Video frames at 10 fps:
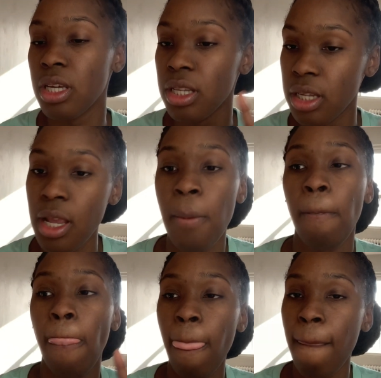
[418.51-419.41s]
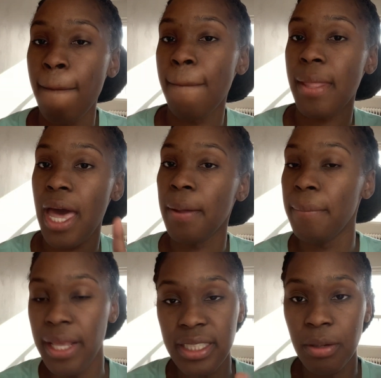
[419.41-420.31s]
can kind of
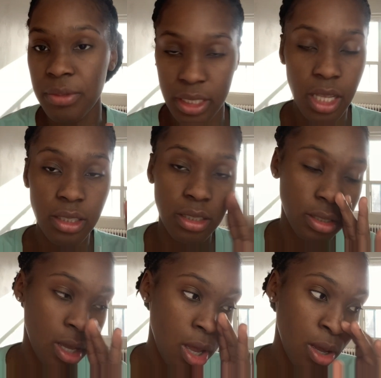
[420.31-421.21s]
make some sense